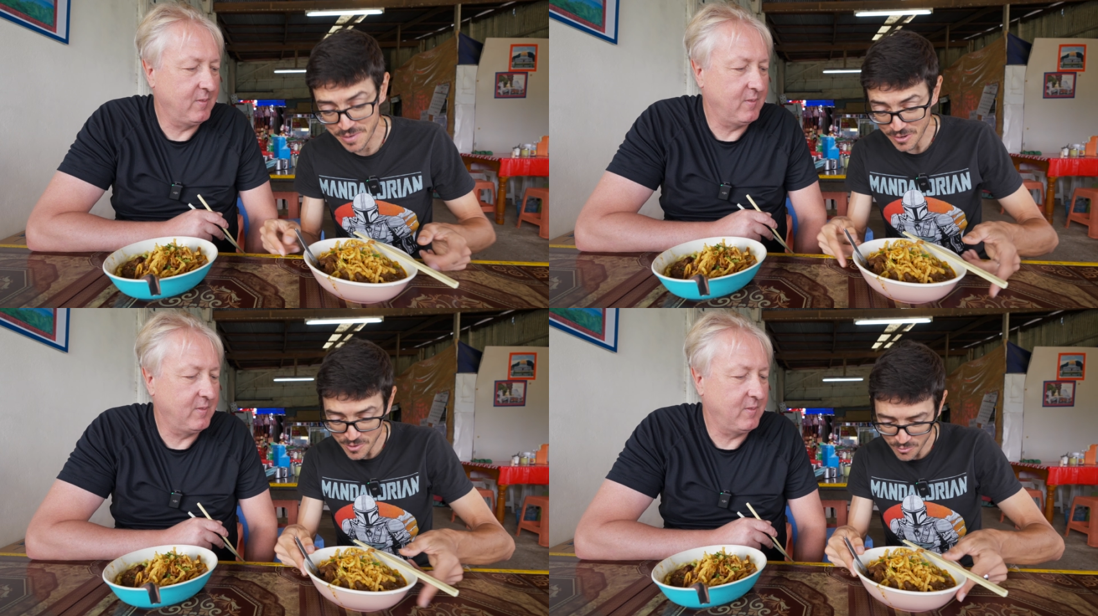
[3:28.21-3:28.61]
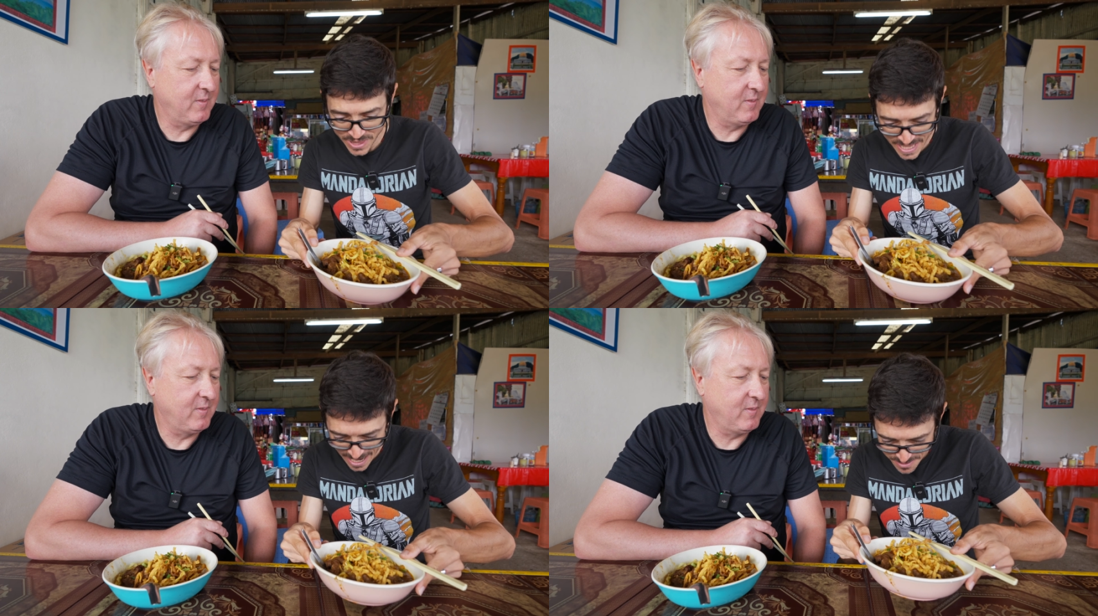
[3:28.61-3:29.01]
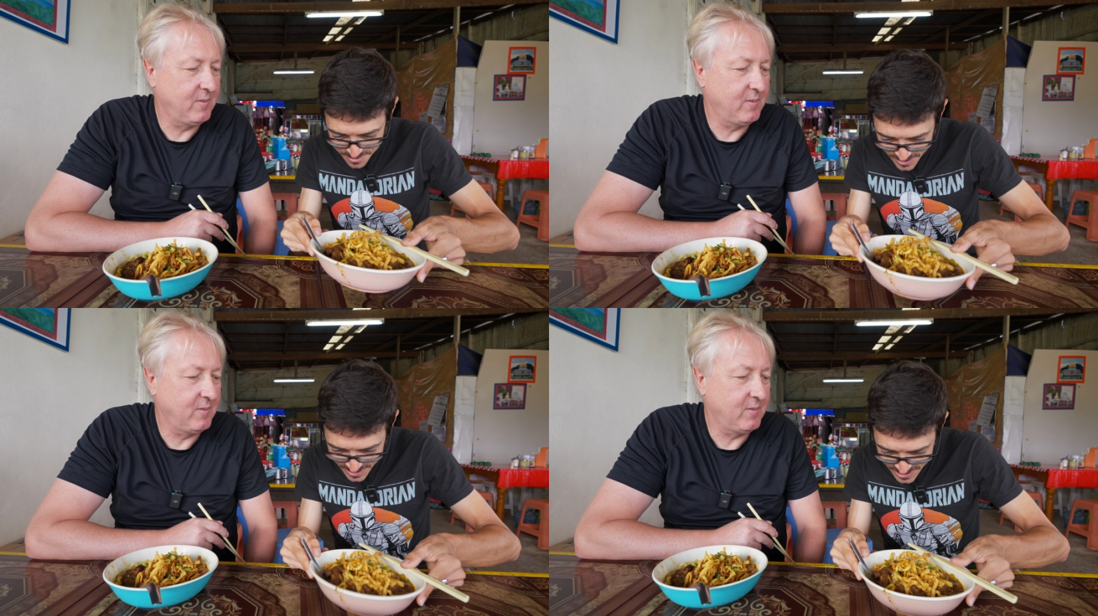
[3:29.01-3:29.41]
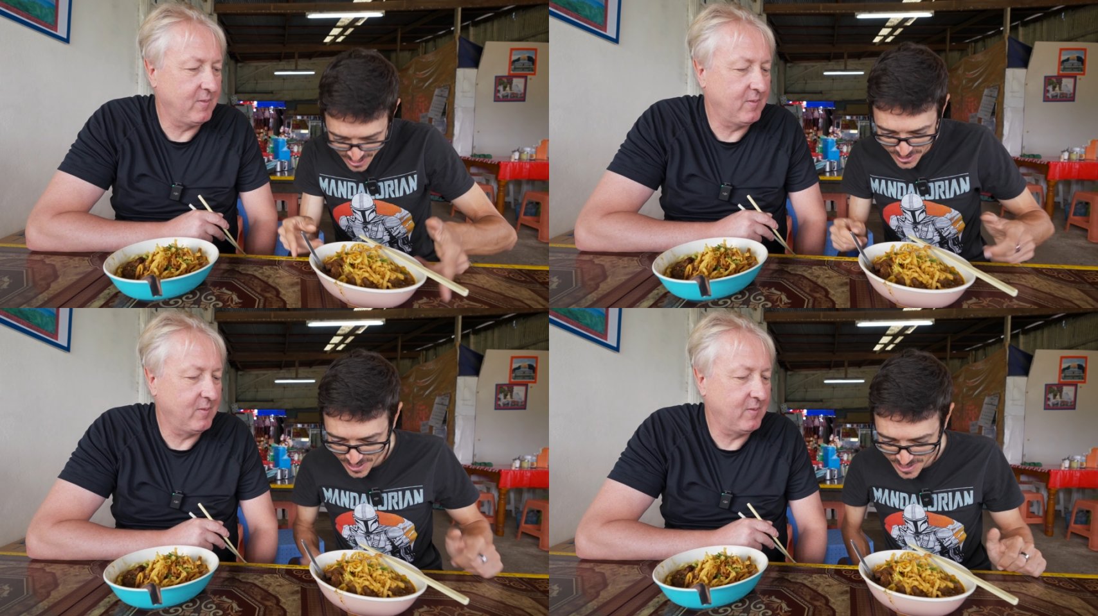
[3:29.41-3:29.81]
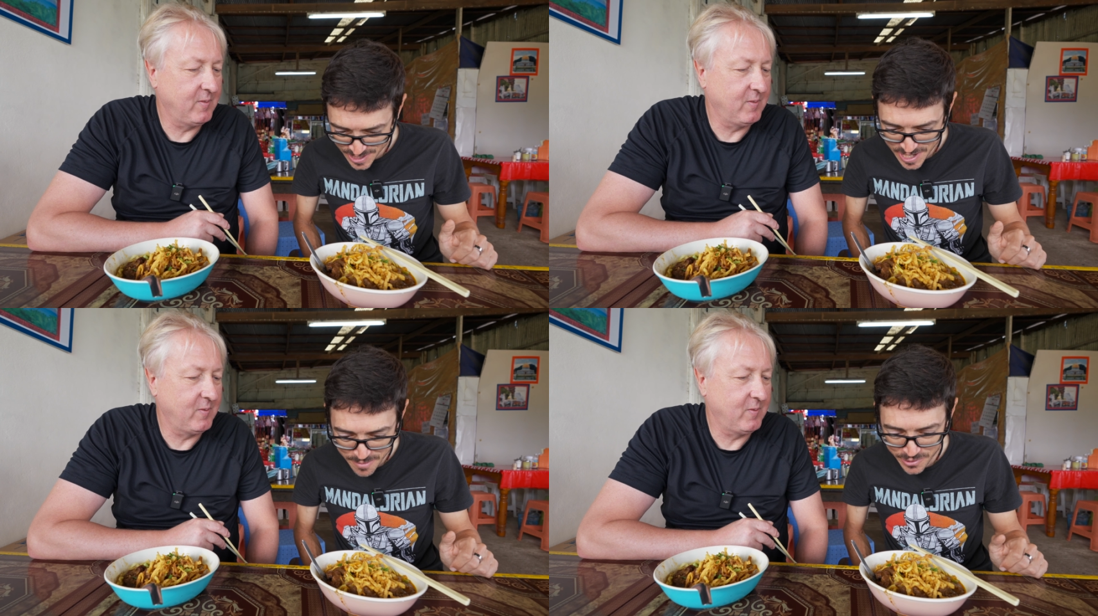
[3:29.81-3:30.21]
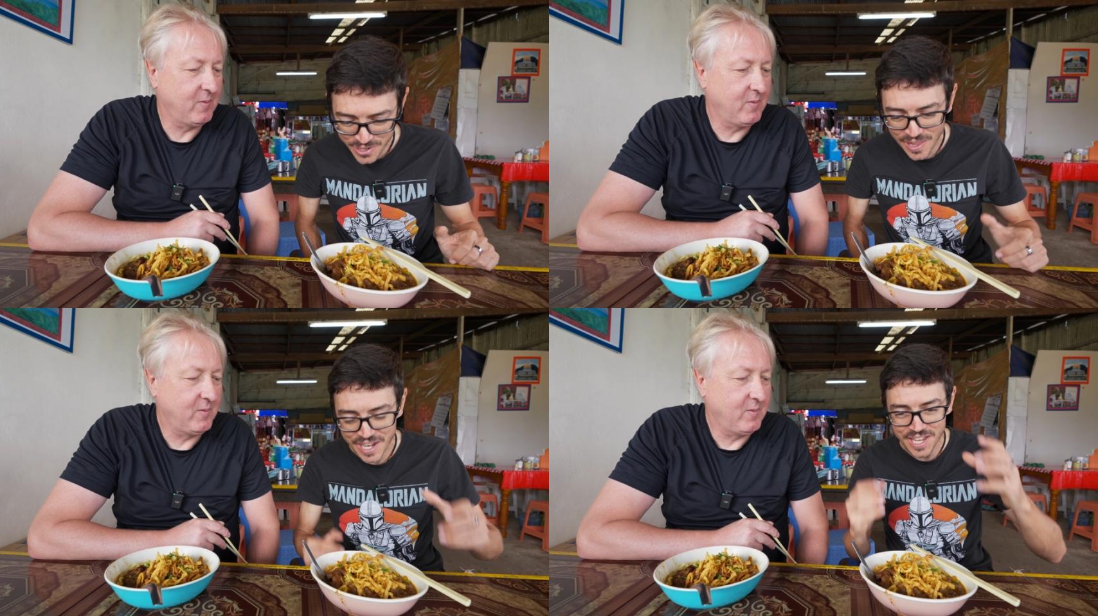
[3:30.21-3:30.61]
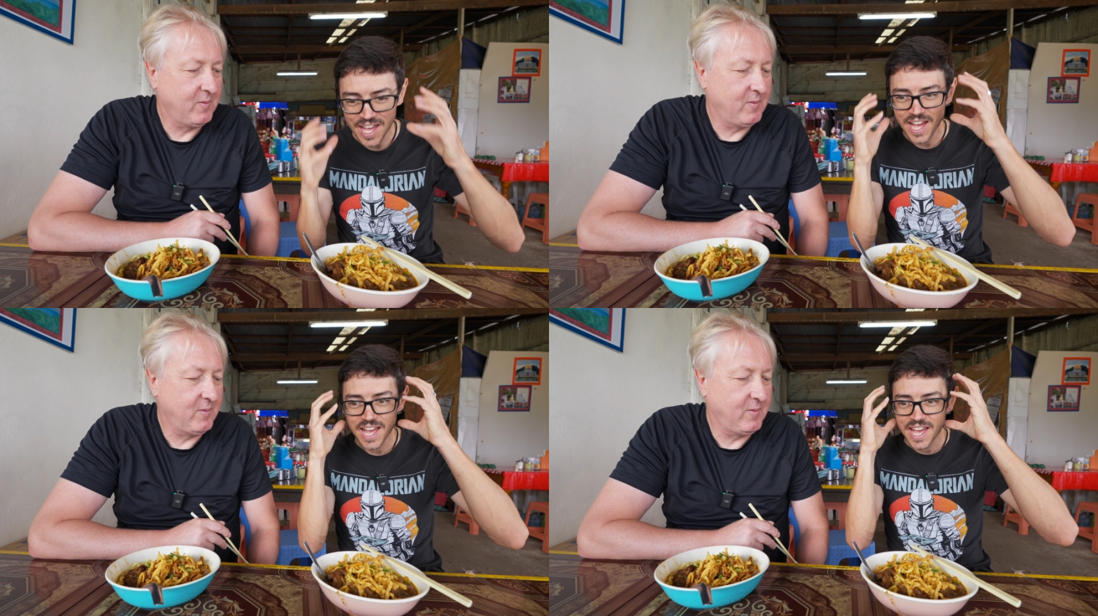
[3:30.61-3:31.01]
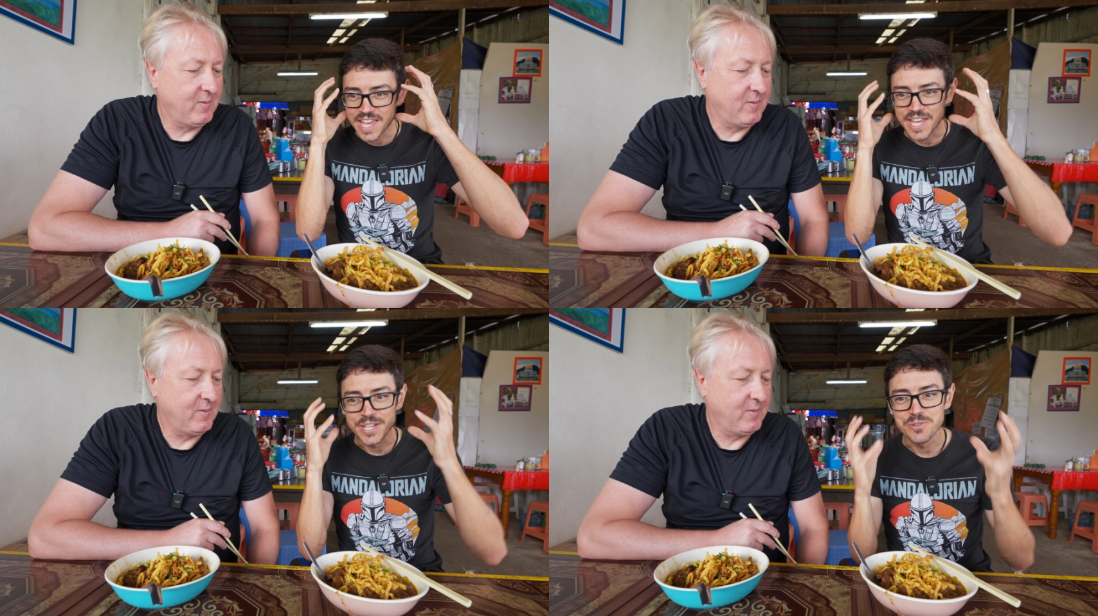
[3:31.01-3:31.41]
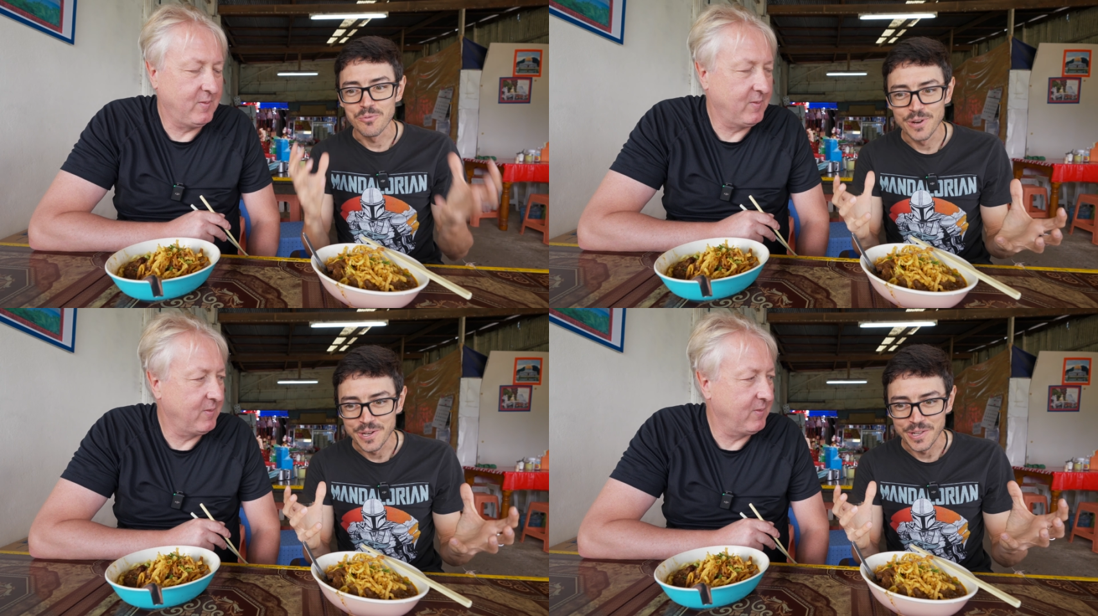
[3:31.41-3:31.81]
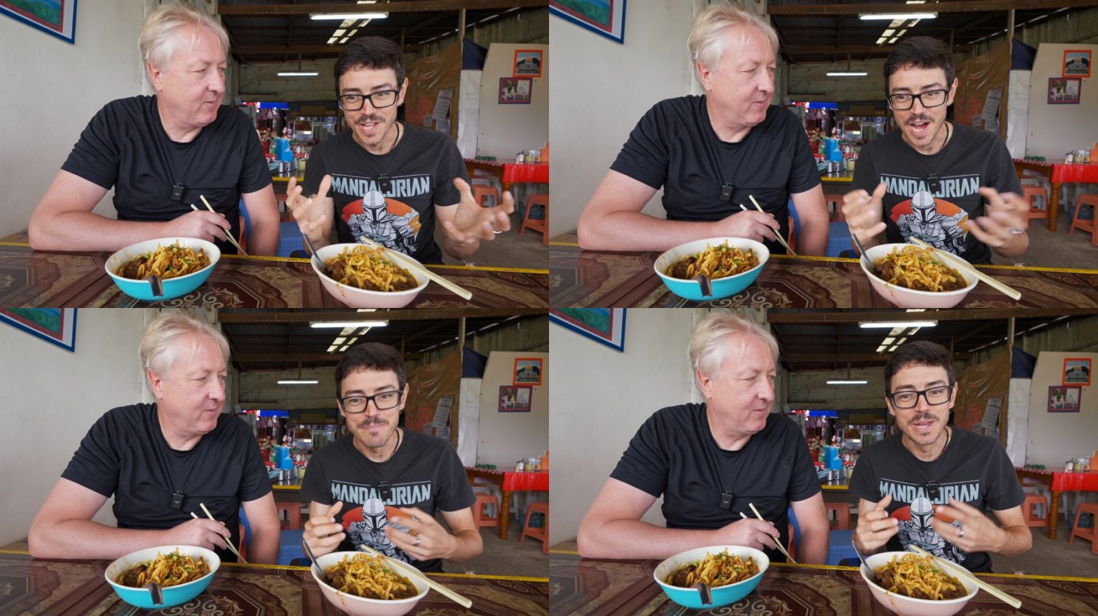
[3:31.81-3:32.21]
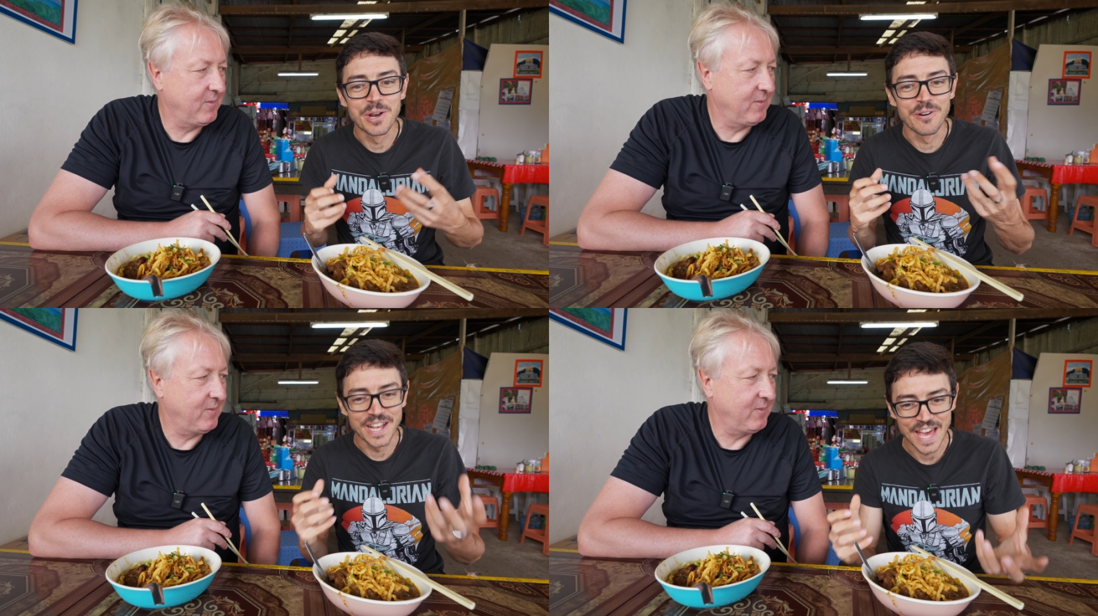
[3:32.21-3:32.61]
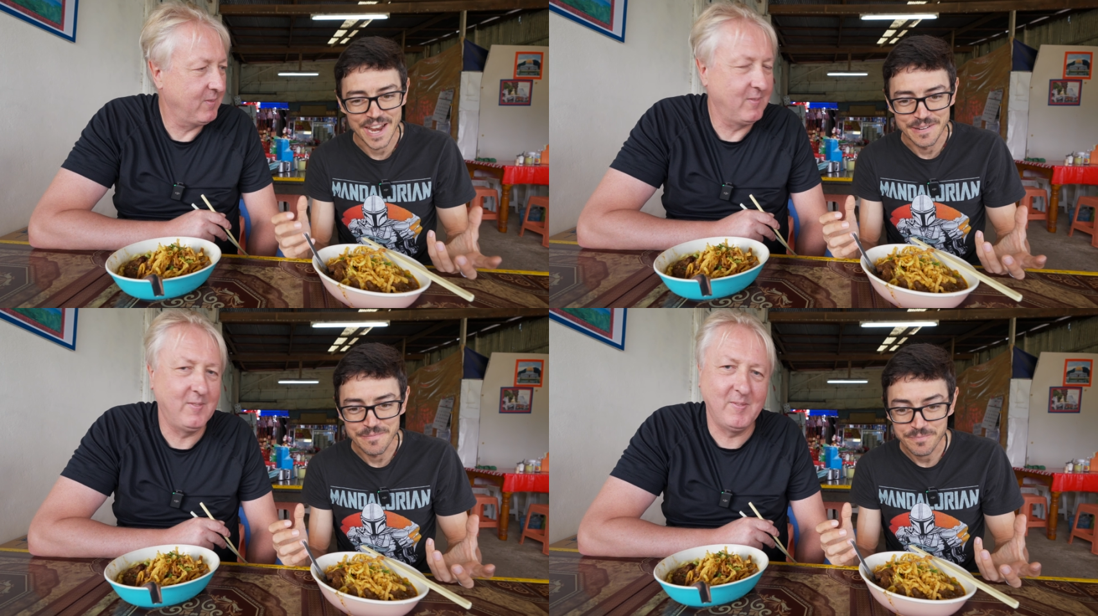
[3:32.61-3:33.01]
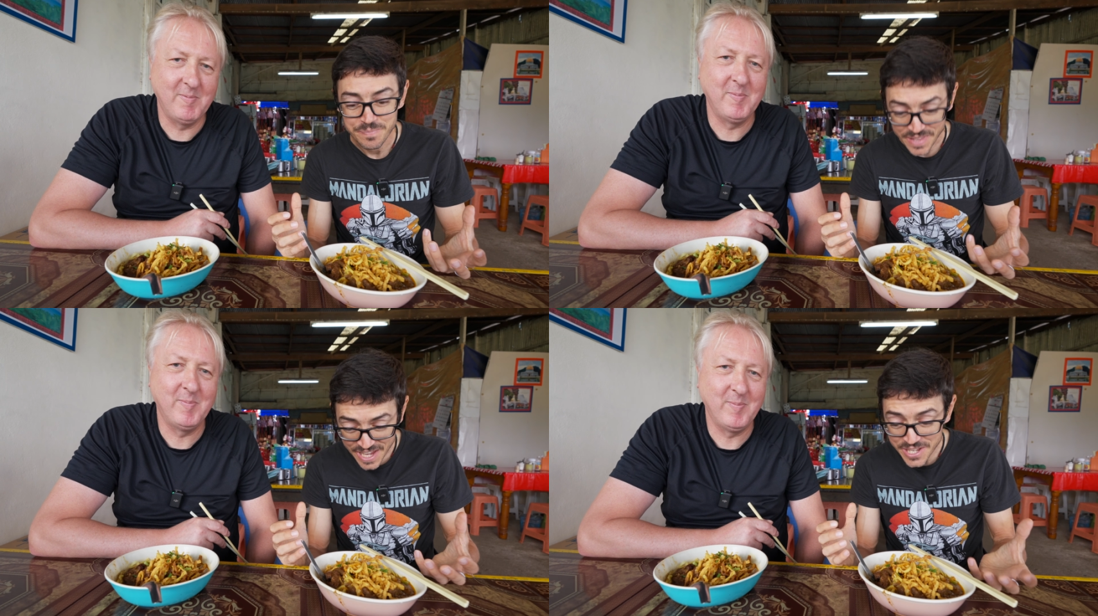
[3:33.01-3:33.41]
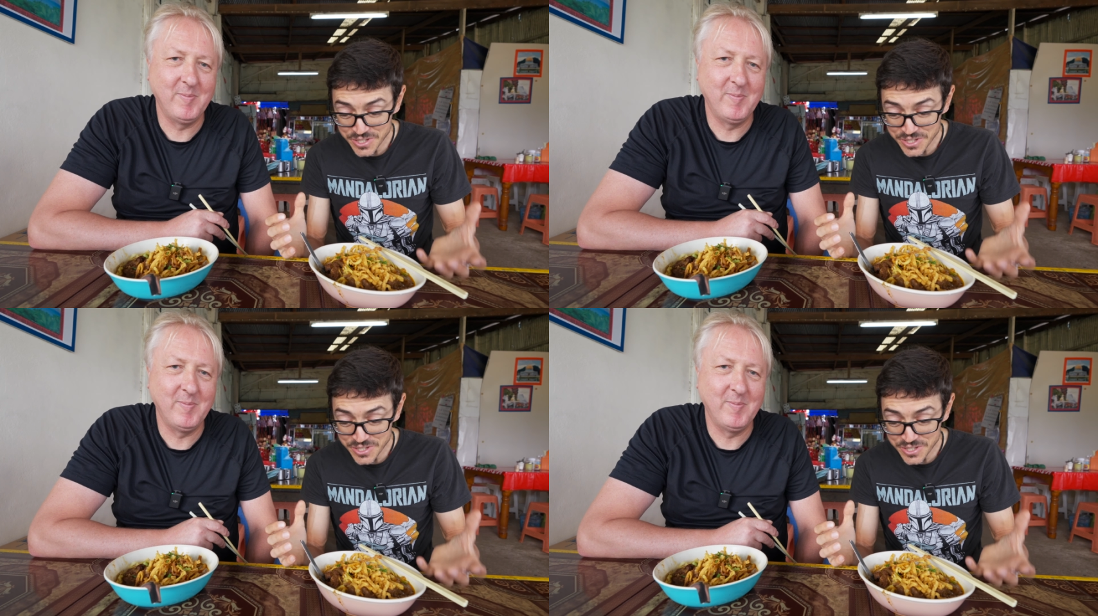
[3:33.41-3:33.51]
Speaker 1: here when that dish hits the table you're like it's real. I'm here again. It